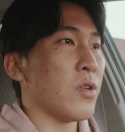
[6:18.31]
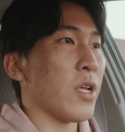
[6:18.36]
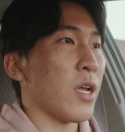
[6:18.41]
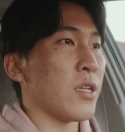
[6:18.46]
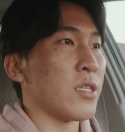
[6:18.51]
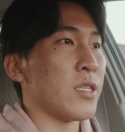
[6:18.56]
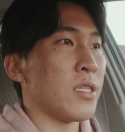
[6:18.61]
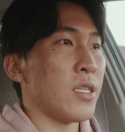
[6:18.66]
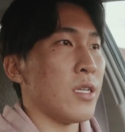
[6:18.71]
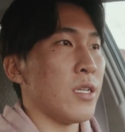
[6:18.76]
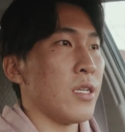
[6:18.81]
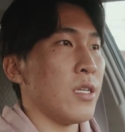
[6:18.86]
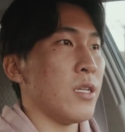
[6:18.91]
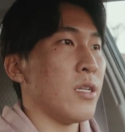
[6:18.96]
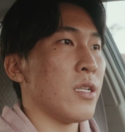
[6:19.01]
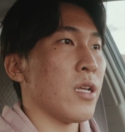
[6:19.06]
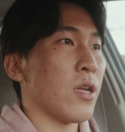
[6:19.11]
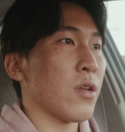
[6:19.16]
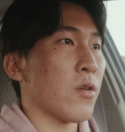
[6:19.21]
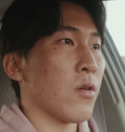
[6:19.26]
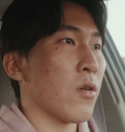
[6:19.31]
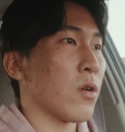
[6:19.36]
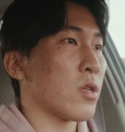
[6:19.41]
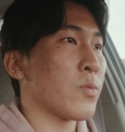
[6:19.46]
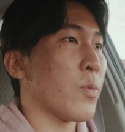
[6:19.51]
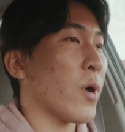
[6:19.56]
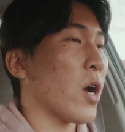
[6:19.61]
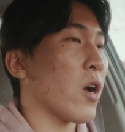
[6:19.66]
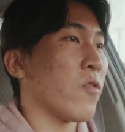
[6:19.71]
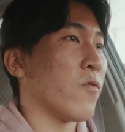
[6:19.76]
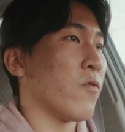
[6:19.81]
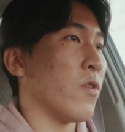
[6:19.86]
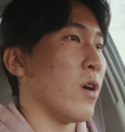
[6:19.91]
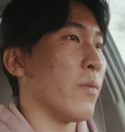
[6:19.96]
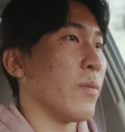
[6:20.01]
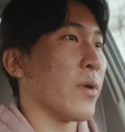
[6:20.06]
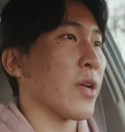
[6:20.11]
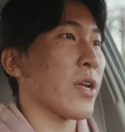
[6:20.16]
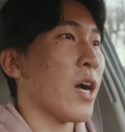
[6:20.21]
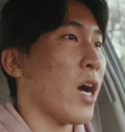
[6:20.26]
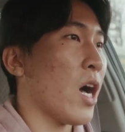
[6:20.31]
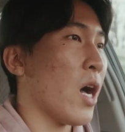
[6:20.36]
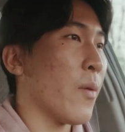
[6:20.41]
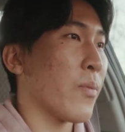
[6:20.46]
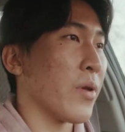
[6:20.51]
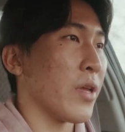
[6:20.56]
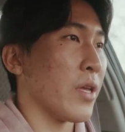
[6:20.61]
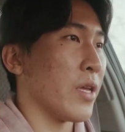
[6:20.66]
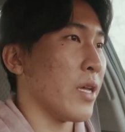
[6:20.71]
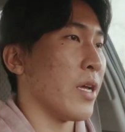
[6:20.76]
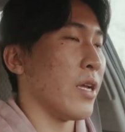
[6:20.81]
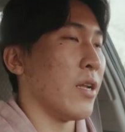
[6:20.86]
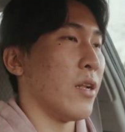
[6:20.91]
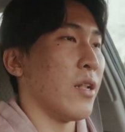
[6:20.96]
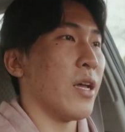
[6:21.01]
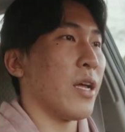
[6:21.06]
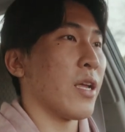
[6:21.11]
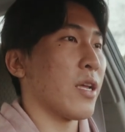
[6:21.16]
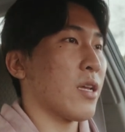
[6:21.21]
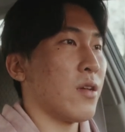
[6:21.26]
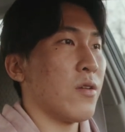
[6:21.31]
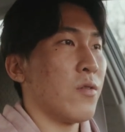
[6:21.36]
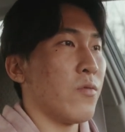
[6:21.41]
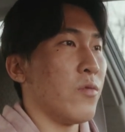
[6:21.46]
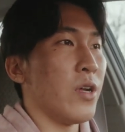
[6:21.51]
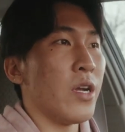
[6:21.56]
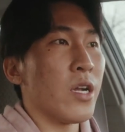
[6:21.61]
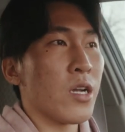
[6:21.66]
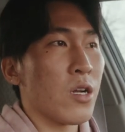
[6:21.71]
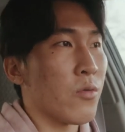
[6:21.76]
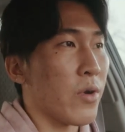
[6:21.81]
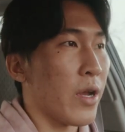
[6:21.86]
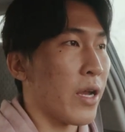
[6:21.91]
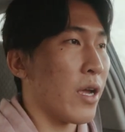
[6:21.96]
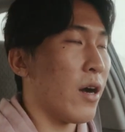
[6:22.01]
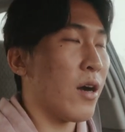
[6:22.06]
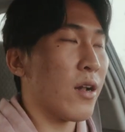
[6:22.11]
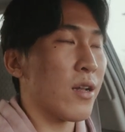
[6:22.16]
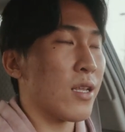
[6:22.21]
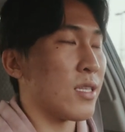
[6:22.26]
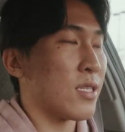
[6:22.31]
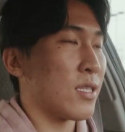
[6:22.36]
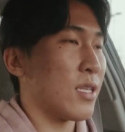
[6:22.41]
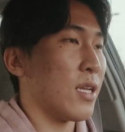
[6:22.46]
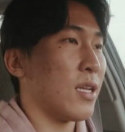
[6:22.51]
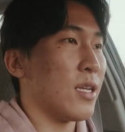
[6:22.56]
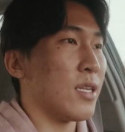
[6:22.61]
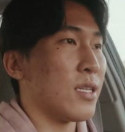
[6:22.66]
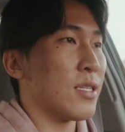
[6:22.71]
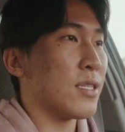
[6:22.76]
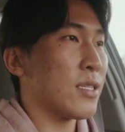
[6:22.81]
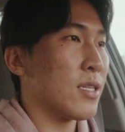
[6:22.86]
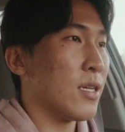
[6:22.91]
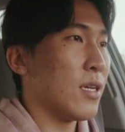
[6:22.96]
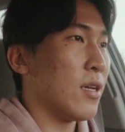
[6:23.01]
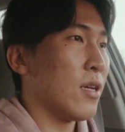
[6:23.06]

that you see, that you're inspired from, and copy and like reiterate all these things.